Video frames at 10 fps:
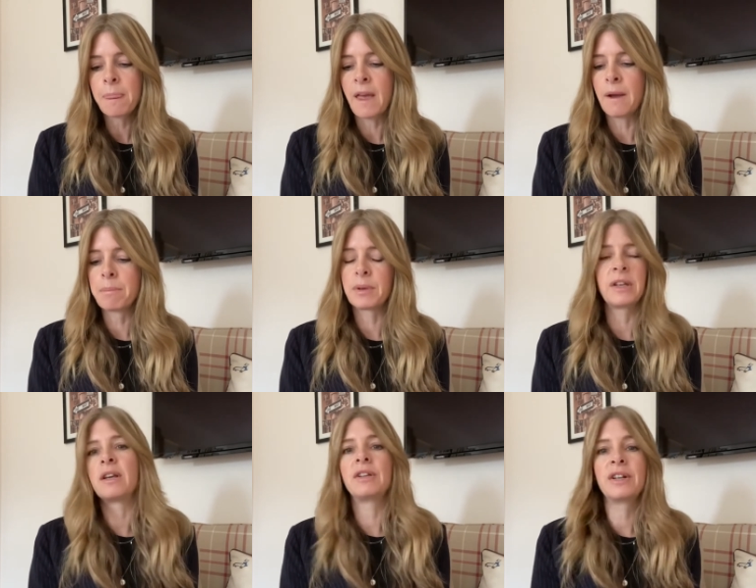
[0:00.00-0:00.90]
But
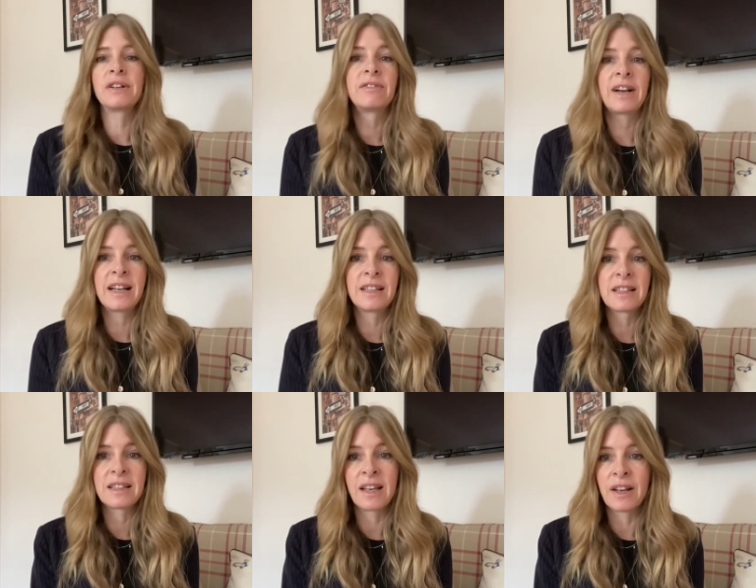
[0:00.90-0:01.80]
you can
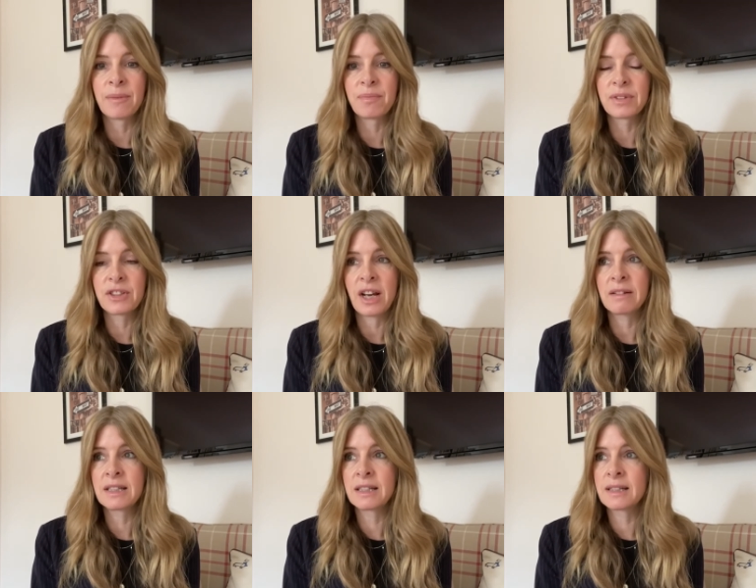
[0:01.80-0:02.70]
find
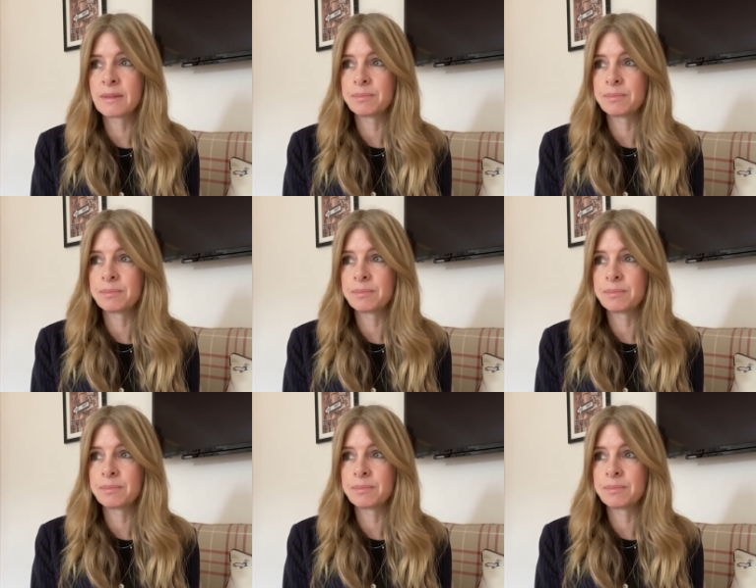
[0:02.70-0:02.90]
charities